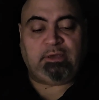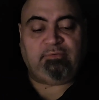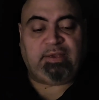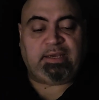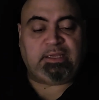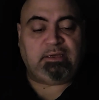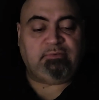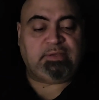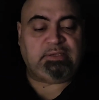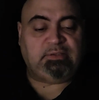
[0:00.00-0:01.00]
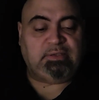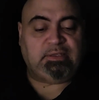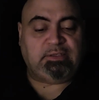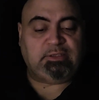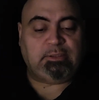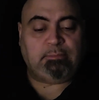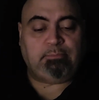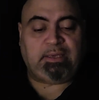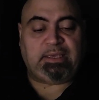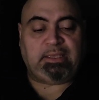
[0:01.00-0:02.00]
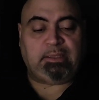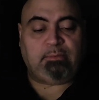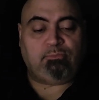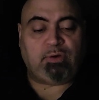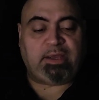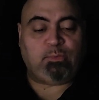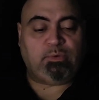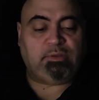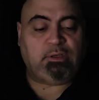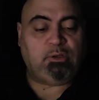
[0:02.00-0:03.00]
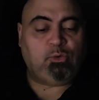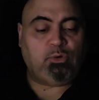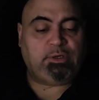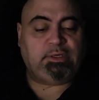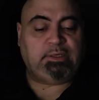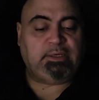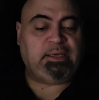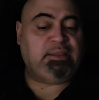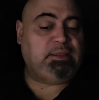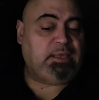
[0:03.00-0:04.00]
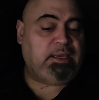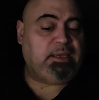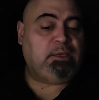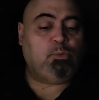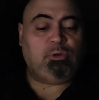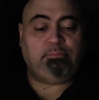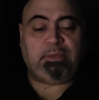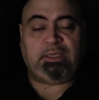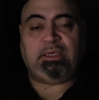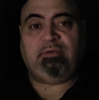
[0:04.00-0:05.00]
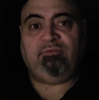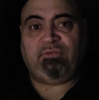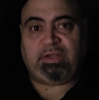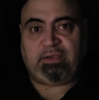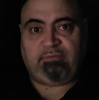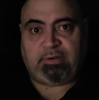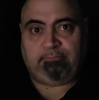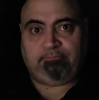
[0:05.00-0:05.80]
of any of these sins, making them right with the Lord, and they will be forgiven.